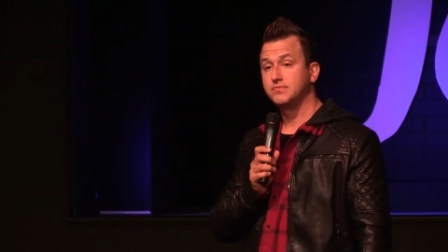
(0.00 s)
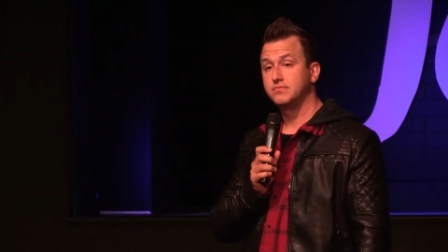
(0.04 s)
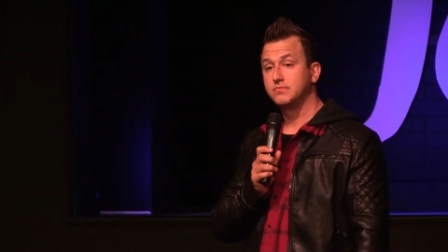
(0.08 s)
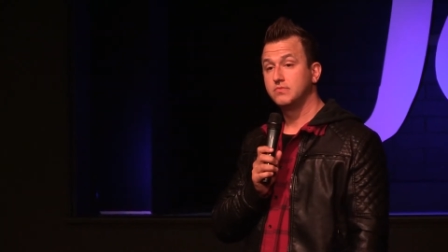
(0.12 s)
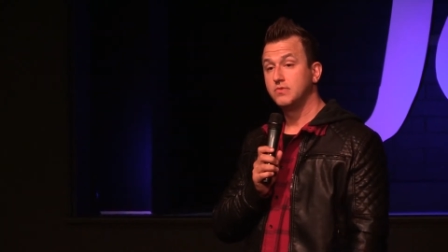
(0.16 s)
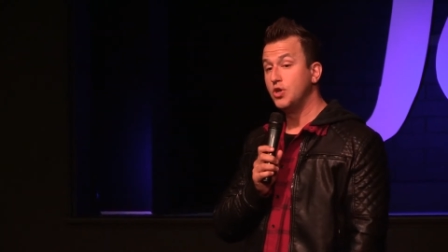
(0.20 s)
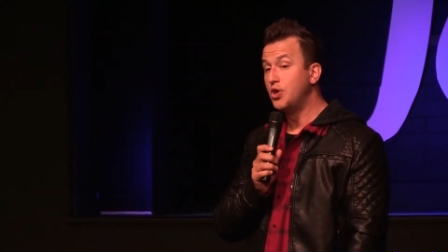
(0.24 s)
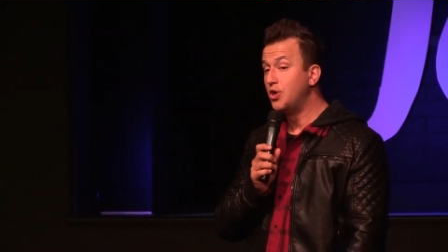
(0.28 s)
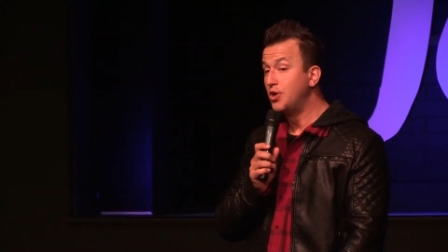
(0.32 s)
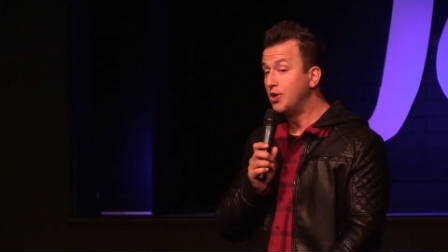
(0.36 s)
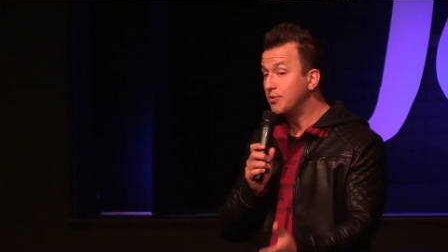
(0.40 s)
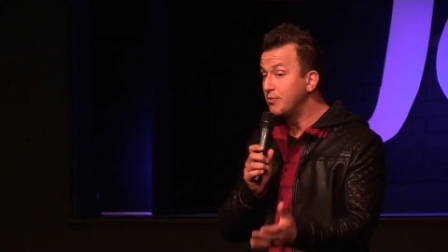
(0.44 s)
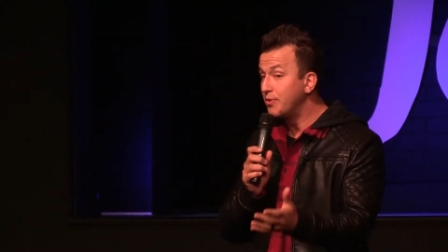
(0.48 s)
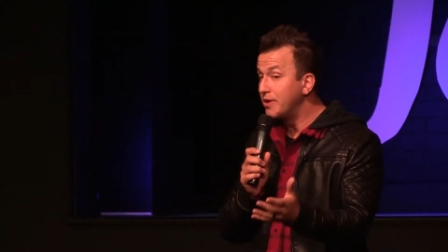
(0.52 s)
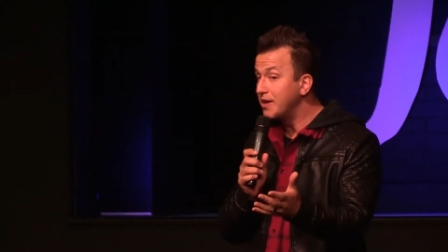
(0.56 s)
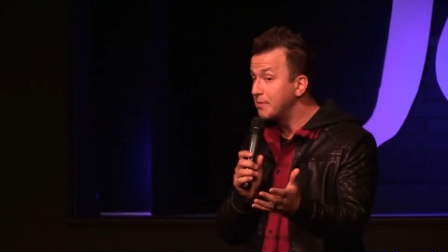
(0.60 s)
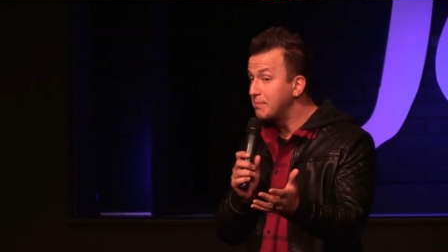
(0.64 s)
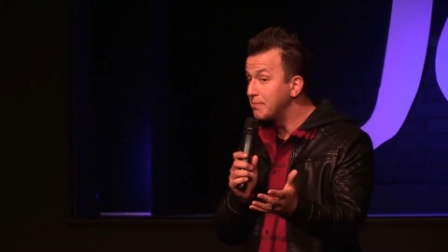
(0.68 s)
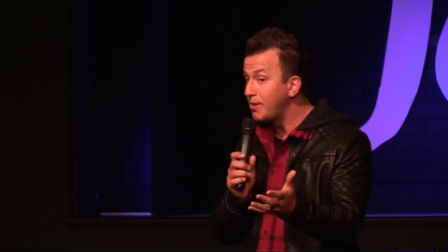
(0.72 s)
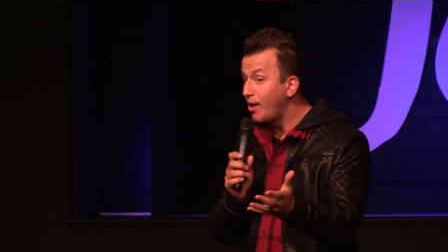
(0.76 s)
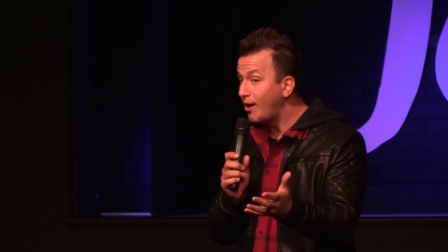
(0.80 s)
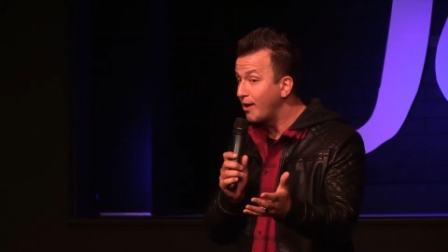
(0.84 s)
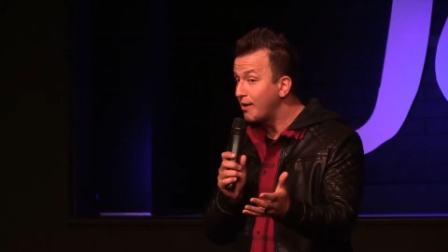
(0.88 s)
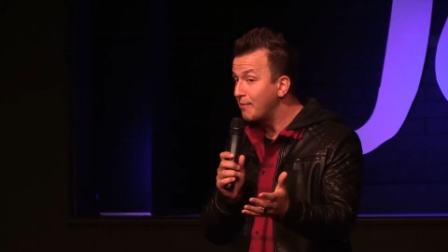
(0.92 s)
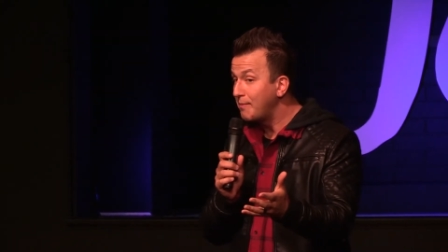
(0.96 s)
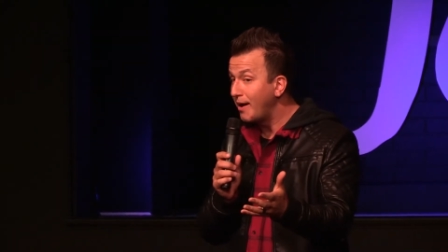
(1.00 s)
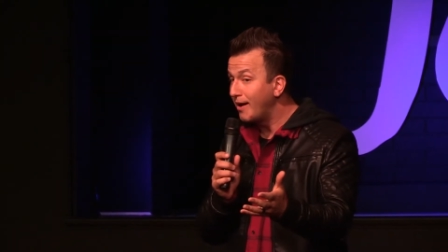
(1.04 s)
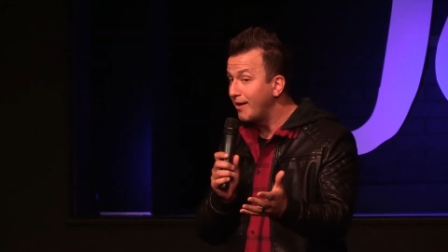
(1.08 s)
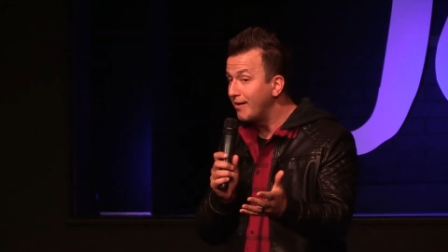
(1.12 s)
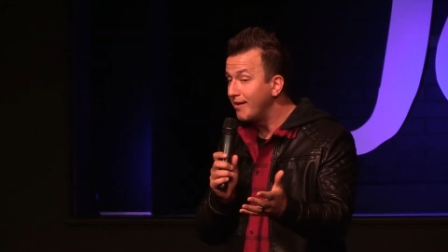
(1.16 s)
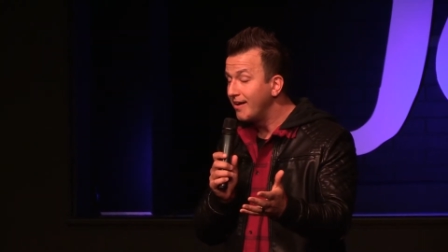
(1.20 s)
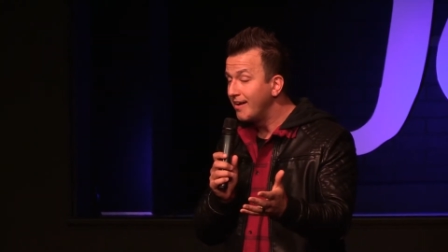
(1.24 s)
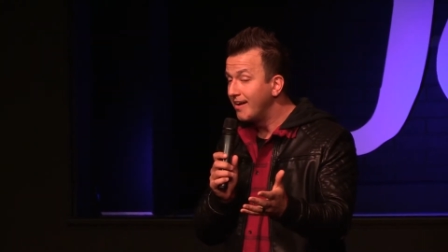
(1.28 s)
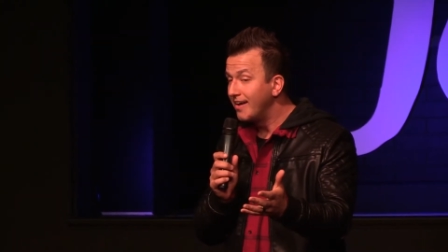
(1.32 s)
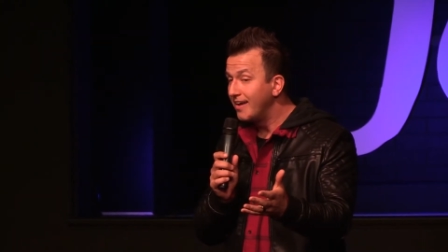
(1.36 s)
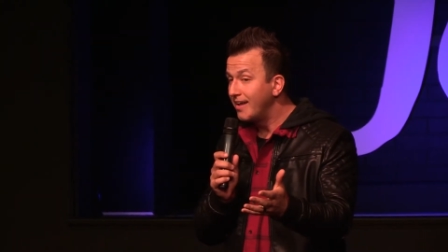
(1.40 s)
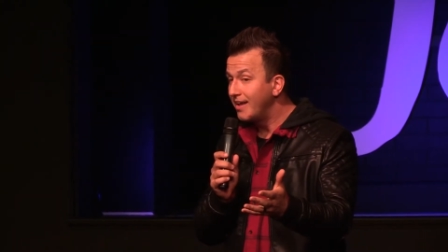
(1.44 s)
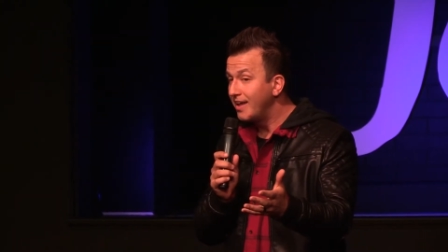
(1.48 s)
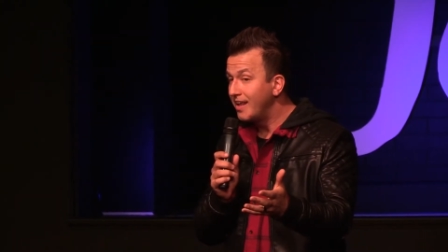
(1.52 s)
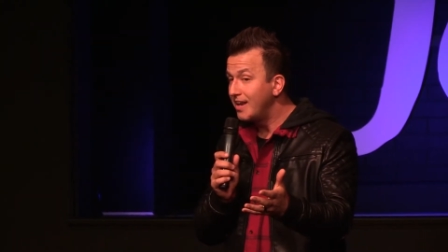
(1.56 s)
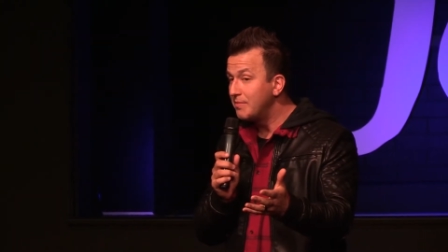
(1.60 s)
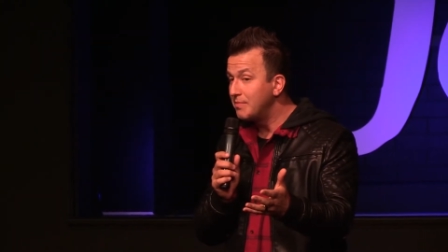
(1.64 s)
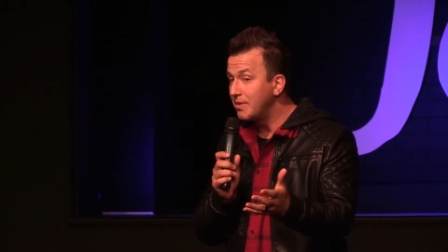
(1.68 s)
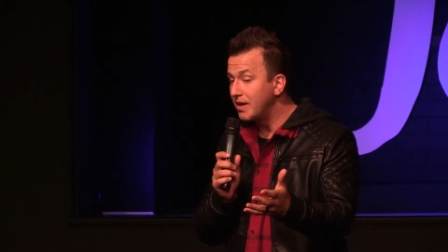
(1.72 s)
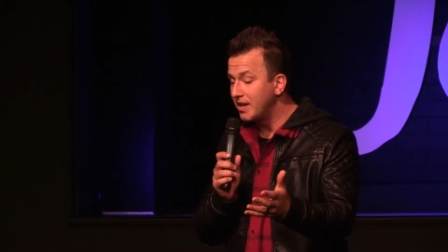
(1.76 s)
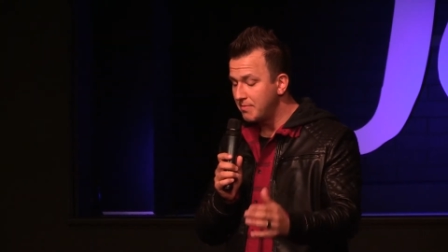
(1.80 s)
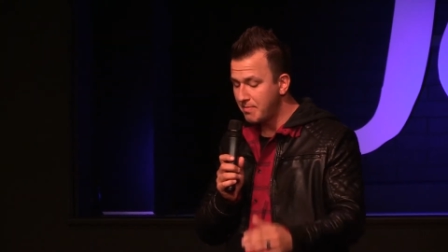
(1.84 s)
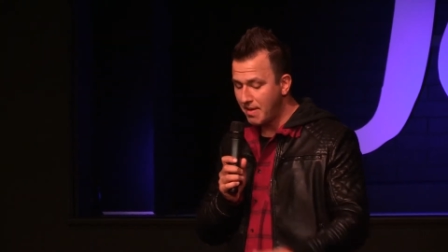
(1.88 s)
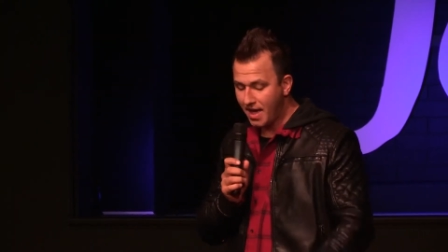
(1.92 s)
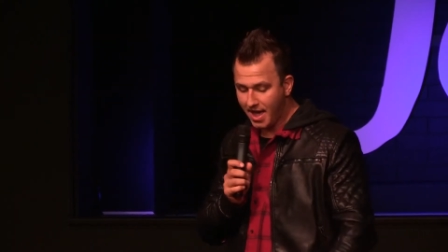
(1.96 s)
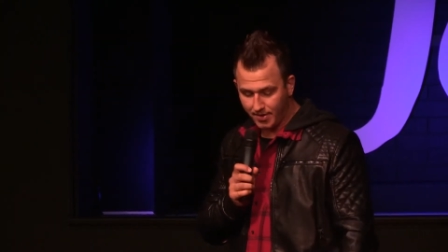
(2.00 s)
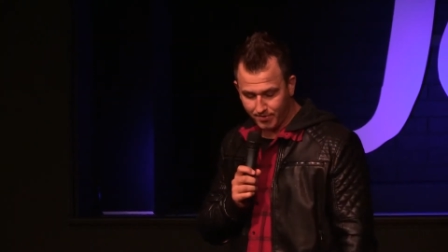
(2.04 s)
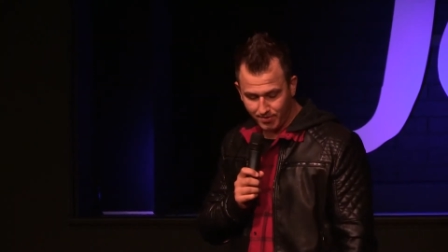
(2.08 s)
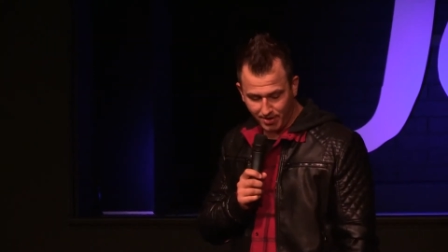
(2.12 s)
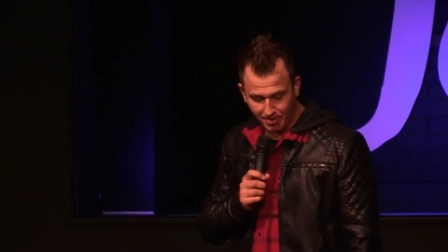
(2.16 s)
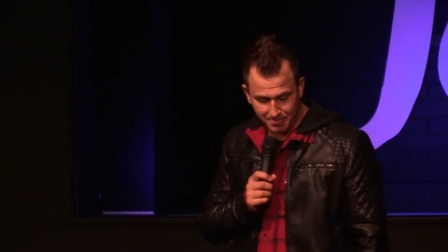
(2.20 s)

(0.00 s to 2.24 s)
You can read a blog about anybody bad.